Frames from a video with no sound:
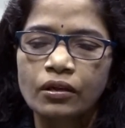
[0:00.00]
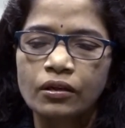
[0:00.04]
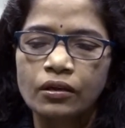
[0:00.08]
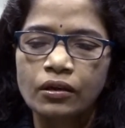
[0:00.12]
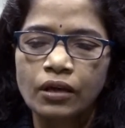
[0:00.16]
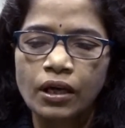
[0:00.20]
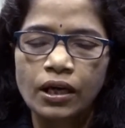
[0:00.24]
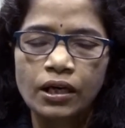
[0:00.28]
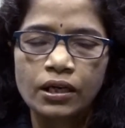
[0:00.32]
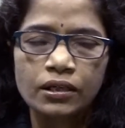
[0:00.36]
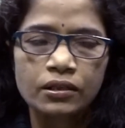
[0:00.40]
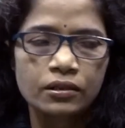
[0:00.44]

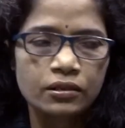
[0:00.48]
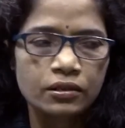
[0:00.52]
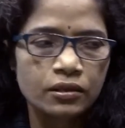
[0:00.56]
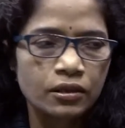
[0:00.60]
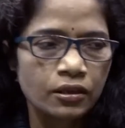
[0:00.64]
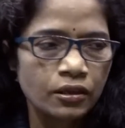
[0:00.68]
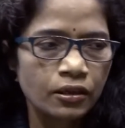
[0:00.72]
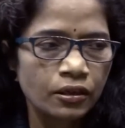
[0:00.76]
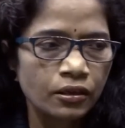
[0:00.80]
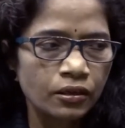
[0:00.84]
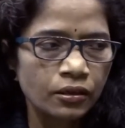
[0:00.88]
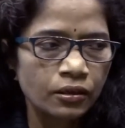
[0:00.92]

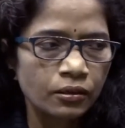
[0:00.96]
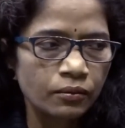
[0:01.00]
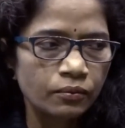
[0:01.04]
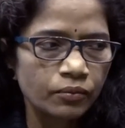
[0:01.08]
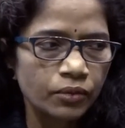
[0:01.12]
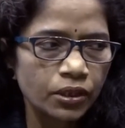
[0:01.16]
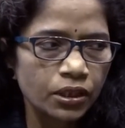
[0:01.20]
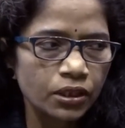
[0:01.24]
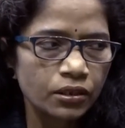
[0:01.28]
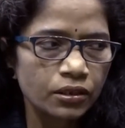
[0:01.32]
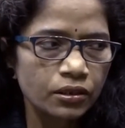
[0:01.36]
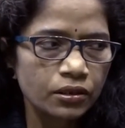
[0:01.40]
as
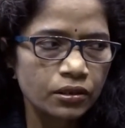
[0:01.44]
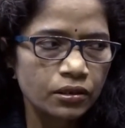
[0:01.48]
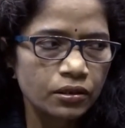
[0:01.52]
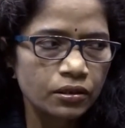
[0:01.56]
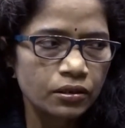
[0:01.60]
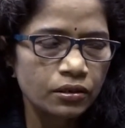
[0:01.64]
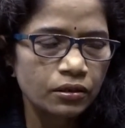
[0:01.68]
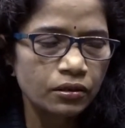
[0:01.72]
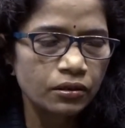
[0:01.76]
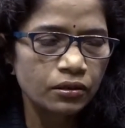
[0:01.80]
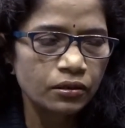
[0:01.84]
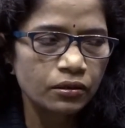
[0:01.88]

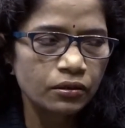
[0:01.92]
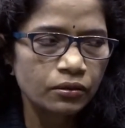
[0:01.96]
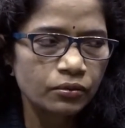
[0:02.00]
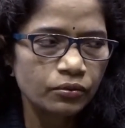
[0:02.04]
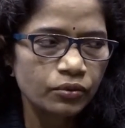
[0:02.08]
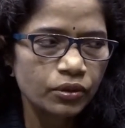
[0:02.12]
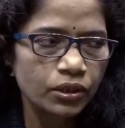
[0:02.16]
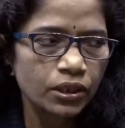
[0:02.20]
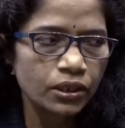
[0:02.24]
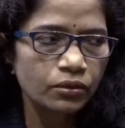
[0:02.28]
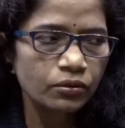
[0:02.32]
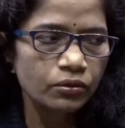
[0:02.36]
because
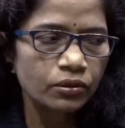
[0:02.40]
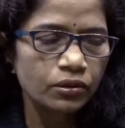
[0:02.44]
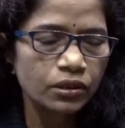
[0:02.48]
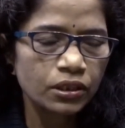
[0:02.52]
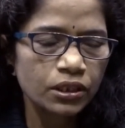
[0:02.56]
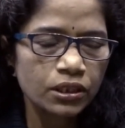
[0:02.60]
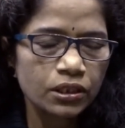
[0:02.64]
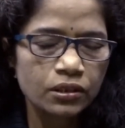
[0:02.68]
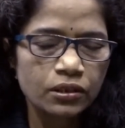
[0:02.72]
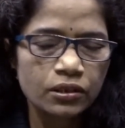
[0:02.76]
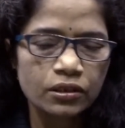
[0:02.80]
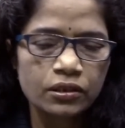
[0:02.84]
without
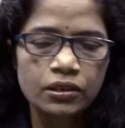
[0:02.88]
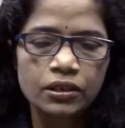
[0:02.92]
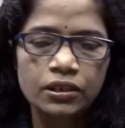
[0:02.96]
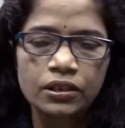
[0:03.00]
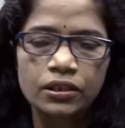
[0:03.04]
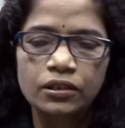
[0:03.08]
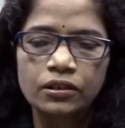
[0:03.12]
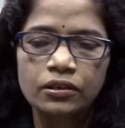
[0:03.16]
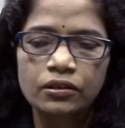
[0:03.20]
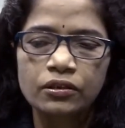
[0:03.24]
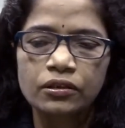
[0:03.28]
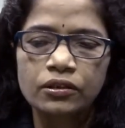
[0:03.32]

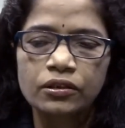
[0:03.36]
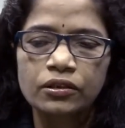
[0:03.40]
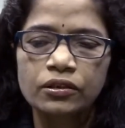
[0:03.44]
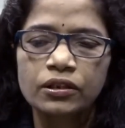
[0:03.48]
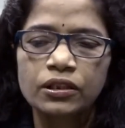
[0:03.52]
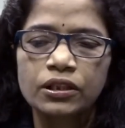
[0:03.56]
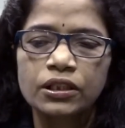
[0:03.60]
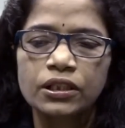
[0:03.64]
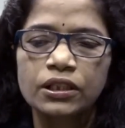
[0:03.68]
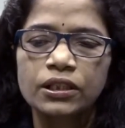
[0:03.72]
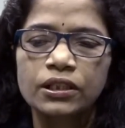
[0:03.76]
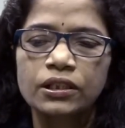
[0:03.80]
discussing the
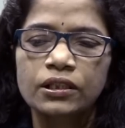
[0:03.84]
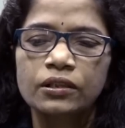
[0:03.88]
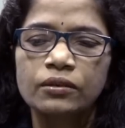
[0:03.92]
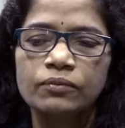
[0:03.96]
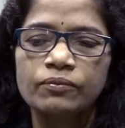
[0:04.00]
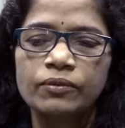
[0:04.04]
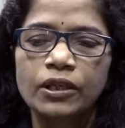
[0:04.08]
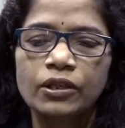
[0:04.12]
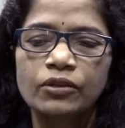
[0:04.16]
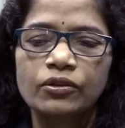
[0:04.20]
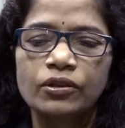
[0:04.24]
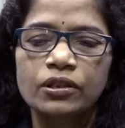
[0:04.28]
theoretical
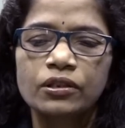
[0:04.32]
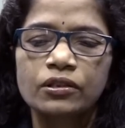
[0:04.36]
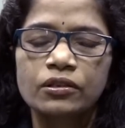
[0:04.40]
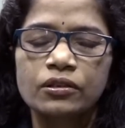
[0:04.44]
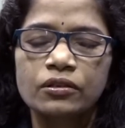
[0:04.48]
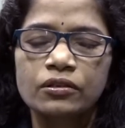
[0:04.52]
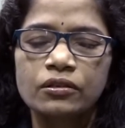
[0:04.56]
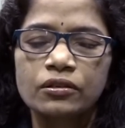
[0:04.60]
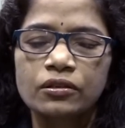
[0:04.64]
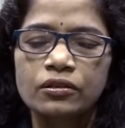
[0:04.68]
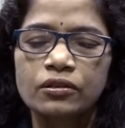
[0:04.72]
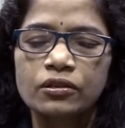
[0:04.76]

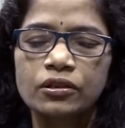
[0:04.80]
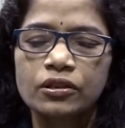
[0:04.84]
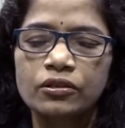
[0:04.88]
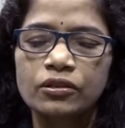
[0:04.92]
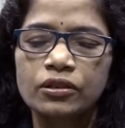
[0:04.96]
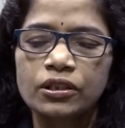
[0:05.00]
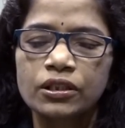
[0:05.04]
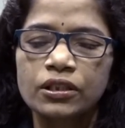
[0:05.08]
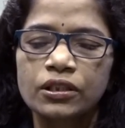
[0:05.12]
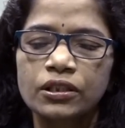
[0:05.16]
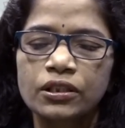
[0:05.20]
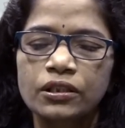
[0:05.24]
foundations or
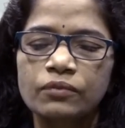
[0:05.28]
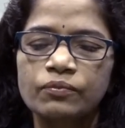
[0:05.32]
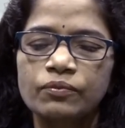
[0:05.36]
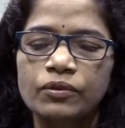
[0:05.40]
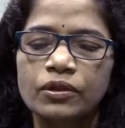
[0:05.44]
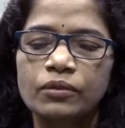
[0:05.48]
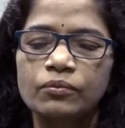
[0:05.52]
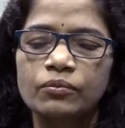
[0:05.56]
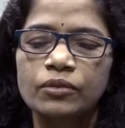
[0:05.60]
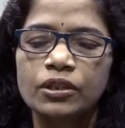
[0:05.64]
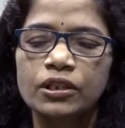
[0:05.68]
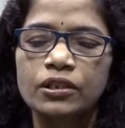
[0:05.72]
theoretical
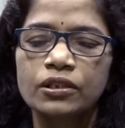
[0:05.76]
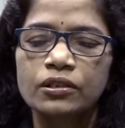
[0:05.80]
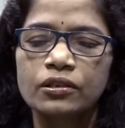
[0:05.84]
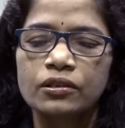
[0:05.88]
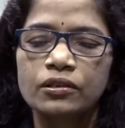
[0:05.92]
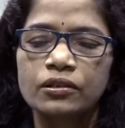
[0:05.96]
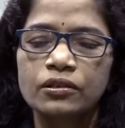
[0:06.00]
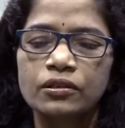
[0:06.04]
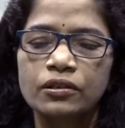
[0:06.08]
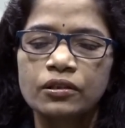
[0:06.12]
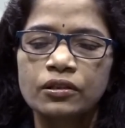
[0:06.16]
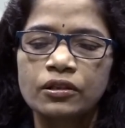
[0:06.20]

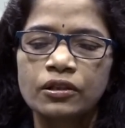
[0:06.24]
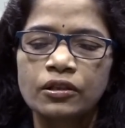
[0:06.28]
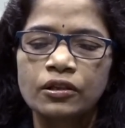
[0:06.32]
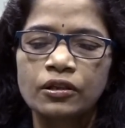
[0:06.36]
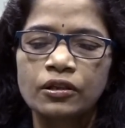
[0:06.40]
formulations,